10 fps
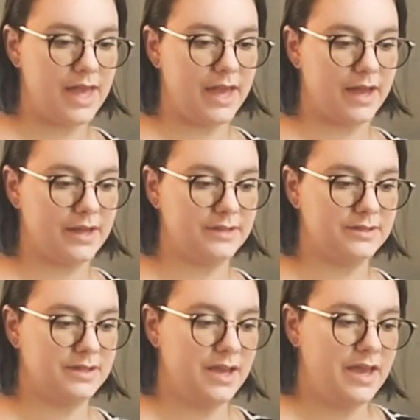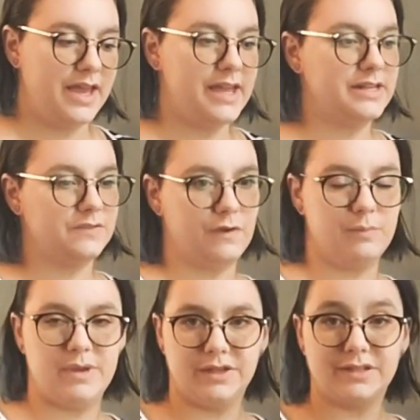and it is
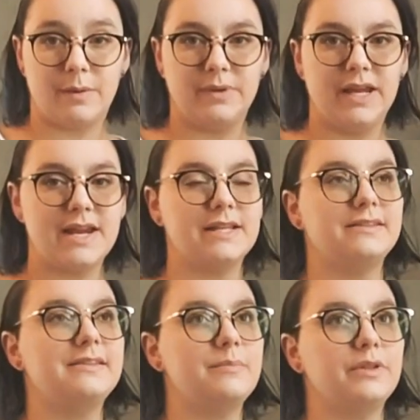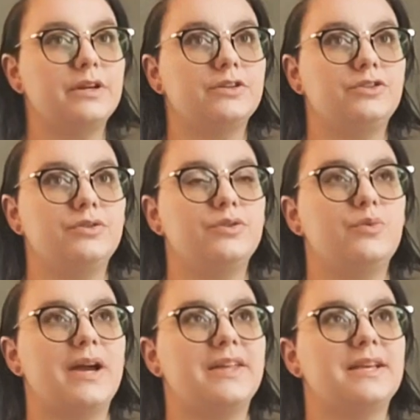very male dominated, similar to the
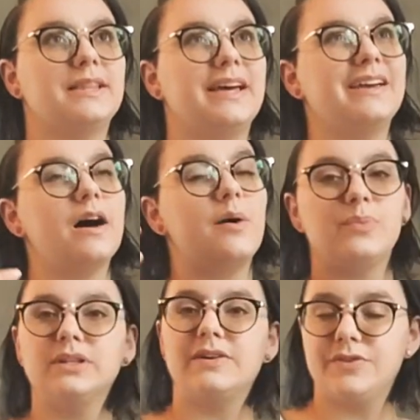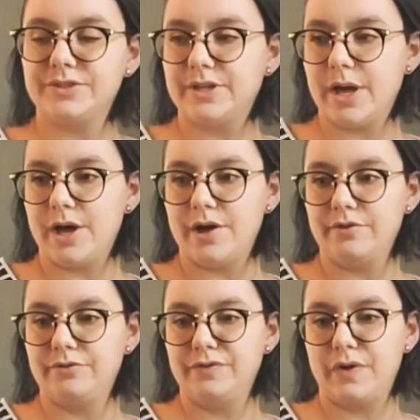way that like upper levels
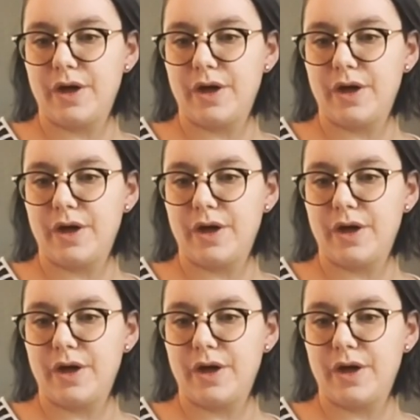of